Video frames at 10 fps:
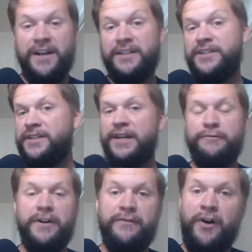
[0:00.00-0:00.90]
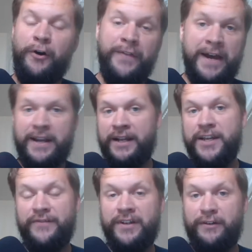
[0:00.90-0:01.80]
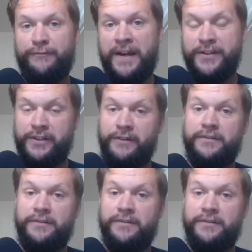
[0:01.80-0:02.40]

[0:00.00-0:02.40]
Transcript: Just getting rid of all that and giving it a facelift.